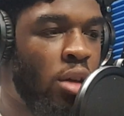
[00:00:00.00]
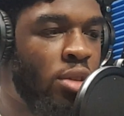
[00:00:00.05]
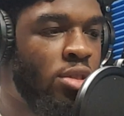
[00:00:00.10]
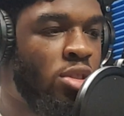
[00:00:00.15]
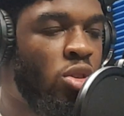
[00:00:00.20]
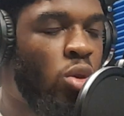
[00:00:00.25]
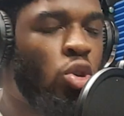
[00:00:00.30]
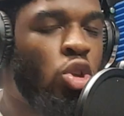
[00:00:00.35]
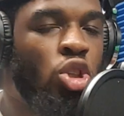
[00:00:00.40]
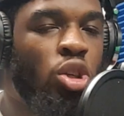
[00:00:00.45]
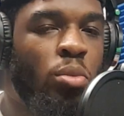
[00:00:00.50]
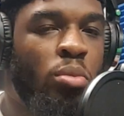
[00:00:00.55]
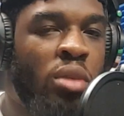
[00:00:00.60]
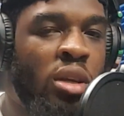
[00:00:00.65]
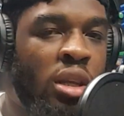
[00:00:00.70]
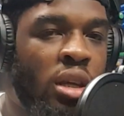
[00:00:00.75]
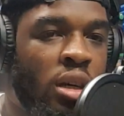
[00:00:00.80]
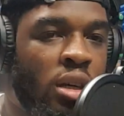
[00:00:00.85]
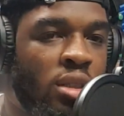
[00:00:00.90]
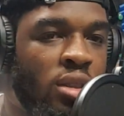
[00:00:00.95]
social
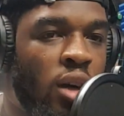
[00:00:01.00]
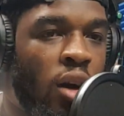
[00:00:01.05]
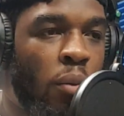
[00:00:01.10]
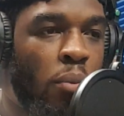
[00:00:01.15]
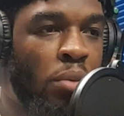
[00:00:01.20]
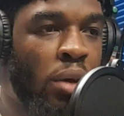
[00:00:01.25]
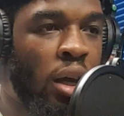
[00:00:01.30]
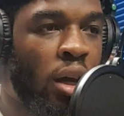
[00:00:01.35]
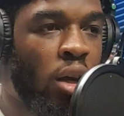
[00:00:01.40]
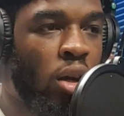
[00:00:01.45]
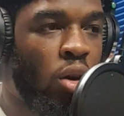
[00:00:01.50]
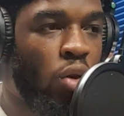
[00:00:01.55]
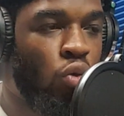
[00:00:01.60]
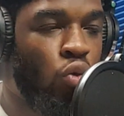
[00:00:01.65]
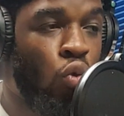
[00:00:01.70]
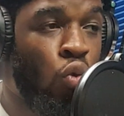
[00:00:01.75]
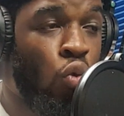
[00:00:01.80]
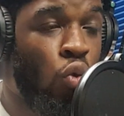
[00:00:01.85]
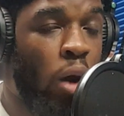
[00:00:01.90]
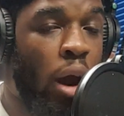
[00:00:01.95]
media is helping
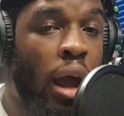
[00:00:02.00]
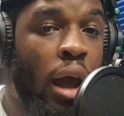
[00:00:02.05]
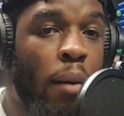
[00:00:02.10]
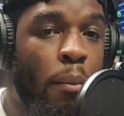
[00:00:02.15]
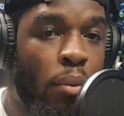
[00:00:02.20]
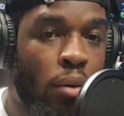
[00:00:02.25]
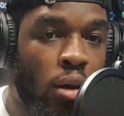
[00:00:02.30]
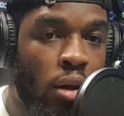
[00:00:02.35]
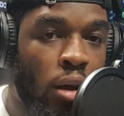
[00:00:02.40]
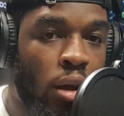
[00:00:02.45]
ramp